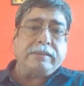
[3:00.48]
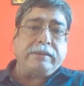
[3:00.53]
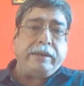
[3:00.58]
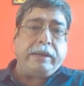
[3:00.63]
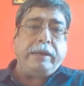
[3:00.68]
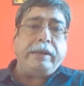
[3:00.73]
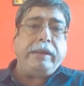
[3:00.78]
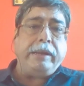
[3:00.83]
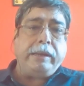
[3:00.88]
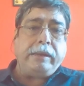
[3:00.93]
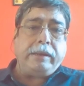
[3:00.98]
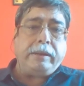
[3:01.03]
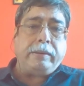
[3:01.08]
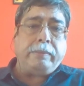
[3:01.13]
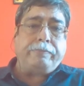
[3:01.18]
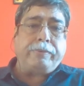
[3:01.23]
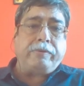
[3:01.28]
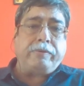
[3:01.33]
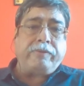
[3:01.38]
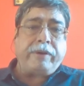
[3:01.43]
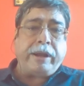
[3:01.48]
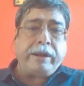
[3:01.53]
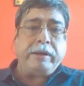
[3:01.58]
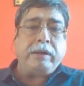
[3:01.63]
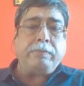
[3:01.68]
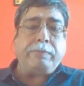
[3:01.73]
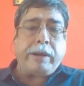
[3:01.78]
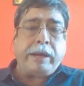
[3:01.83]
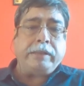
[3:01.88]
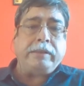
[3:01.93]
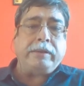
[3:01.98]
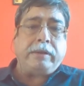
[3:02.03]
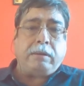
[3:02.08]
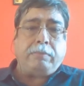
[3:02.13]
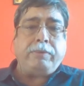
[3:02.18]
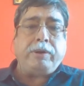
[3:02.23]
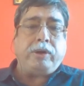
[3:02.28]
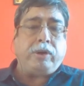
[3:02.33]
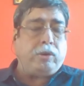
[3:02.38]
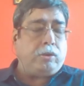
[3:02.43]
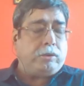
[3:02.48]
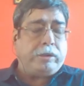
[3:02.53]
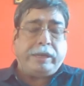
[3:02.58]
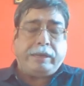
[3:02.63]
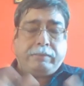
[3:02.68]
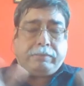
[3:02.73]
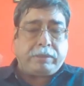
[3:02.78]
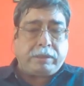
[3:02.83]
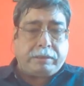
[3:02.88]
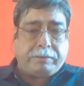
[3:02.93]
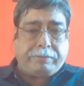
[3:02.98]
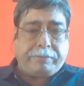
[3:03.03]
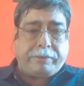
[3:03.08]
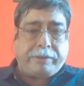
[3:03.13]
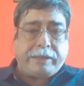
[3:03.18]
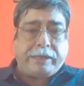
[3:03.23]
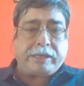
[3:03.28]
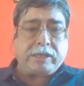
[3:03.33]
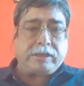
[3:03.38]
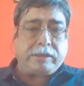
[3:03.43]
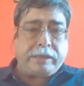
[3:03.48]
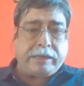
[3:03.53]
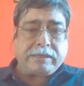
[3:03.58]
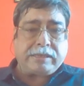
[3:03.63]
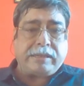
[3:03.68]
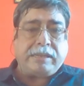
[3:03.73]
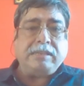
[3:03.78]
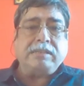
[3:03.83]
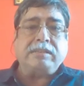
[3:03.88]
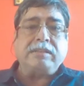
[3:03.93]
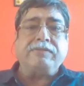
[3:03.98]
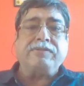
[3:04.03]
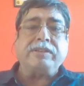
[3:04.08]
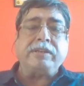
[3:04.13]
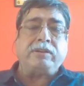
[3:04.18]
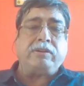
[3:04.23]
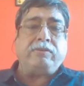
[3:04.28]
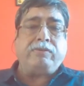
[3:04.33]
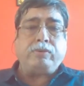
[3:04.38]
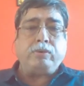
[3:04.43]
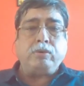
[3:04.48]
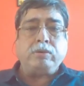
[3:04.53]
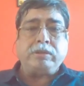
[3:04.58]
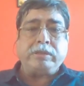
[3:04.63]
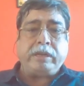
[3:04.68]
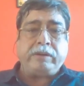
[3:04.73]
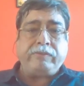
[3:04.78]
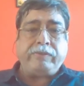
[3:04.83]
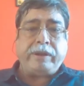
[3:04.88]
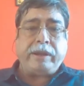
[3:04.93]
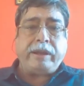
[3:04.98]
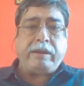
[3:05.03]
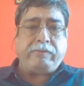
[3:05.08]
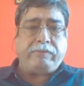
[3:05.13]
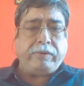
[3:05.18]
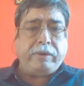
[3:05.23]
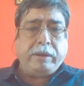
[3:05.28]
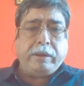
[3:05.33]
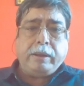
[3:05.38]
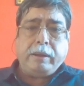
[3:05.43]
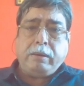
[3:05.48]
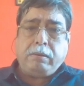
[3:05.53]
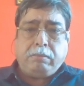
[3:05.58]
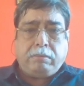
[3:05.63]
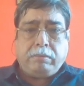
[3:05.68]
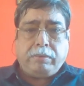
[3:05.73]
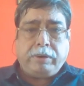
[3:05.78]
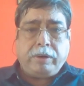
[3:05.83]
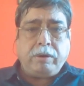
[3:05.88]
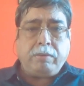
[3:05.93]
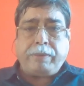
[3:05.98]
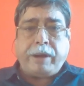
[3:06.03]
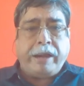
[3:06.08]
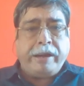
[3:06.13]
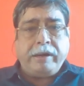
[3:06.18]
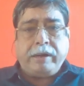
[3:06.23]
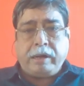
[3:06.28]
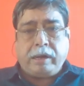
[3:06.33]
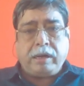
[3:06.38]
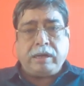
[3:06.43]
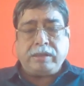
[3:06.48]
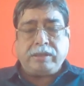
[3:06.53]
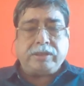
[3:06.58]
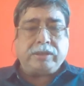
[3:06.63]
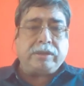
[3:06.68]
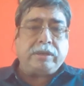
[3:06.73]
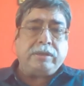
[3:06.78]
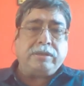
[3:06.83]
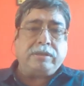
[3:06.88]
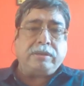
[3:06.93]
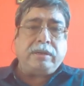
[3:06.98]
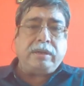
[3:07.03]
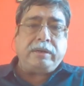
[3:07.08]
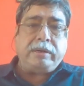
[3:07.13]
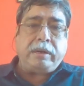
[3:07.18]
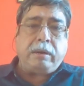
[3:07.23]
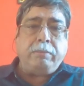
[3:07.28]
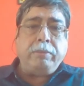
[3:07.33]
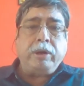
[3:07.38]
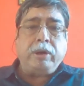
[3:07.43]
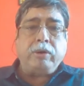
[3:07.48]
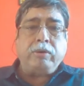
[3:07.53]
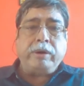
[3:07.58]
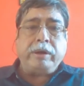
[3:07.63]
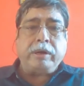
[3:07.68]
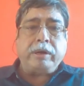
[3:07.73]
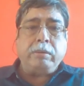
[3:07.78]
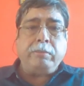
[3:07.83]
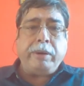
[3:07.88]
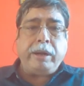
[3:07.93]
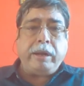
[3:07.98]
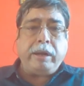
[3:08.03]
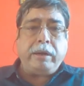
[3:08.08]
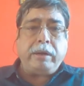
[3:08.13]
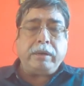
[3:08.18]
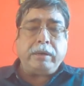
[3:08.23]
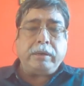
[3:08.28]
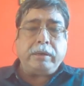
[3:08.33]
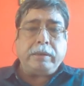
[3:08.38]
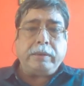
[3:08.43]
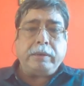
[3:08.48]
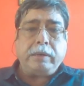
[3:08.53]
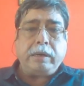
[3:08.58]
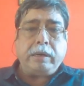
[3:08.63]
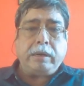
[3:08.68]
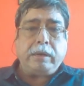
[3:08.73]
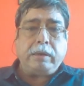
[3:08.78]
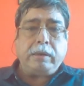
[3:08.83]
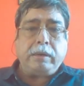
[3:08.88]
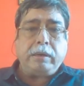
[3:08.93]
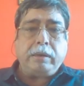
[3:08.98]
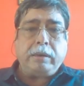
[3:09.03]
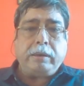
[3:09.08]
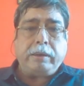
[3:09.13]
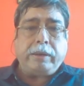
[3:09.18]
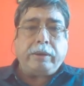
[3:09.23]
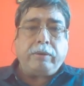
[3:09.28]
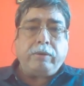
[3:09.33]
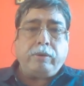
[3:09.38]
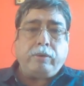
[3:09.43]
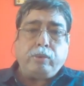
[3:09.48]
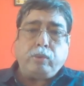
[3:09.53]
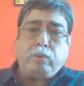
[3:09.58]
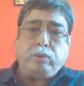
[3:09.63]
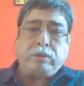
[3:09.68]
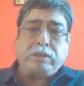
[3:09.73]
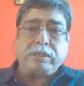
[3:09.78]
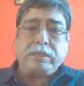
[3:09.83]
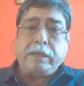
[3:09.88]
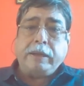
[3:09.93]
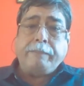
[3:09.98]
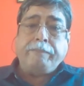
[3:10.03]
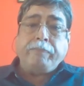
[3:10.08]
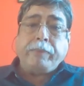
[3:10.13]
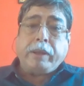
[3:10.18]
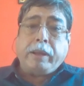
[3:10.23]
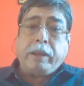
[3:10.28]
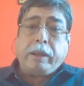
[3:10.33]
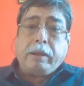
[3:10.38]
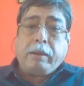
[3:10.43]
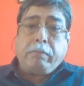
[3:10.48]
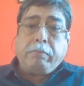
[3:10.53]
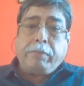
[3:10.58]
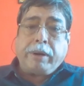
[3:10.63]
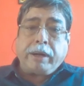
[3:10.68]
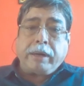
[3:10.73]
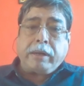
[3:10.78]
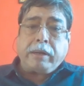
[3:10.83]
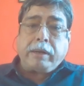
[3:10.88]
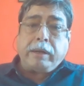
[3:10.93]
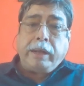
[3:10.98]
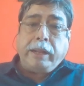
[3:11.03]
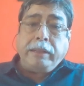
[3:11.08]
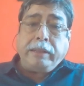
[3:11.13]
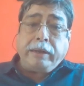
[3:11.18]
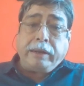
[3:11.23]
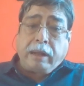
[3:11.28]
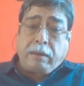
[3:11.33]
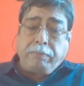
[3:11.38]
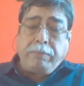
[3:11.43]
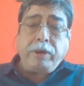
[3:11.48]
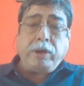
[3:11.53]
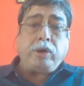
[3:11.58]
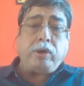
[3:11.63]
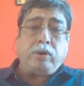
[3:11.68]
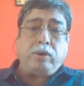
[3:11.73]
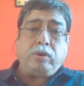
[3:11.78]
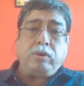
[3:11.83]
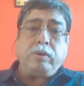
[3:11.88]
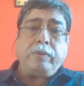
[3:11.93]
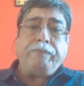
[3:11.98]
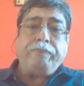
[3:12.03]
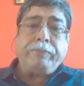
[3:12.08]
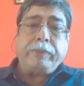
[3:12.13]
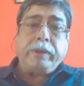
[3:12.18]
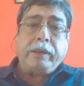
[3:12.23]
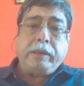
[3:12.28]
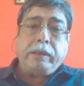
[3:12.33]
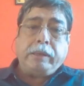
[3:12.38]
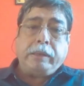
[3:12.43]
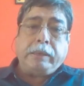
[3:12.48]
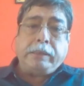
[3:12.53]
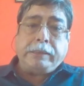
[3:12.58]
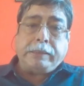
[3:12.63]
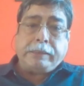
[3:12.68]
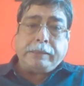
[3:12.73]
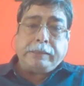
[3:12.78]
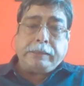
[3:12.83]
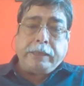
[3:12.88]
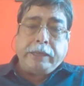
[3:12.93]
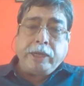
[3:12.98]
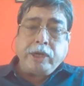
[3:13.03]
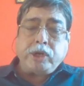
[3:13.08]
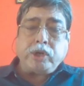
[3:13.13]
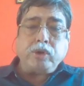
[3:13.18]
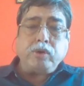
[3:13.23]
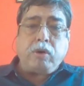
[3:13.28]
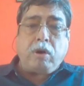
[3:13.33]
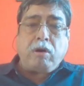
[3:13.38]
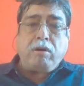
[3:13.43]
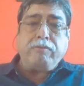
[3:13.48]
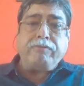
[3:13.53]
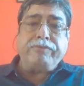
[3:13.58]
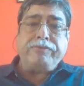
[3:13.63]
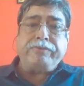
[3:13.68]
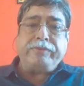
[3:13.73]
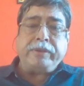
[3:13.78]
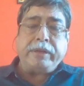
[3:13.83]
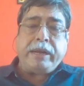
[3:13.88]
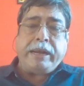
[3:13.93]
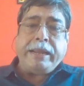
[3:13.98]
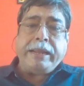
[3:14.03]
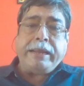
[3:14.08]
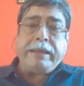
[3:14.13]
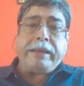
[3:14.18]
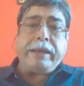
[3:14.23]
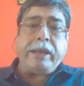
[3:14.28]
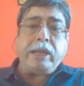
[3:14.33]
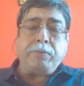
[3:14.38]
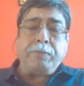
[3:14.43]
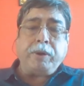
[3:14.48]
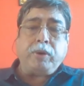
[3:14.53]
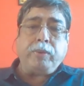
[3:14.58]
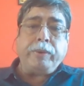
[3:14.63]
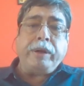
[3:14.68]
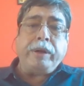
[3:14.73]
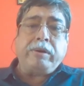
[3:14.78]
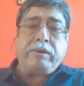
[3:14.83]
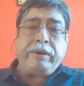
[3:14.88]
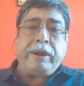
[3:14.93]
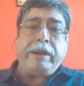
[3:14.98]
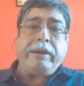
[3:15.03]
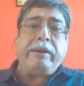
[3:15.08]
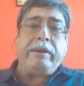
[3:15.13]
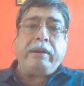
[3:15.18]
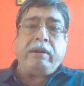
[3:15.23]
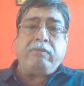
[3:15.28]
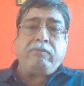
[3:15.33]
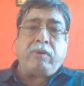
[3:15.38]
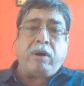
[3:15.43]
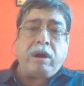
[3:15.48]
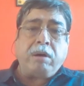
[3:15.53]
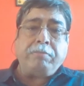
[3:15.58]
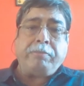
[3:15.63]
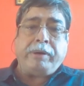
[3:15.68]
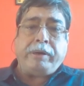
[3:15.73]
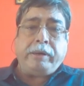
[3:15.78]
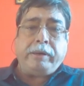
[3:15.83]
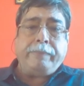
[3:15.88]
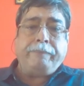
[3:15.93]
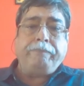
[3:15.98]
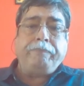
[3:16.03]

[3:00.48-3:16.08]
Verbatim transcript: really uh, provided by the WTO the, the, the ex extensive set of rules that we have you know by and large it's the WTO determined uh, uh, you know rules but in the WTO the issue of the linkage between trade and environment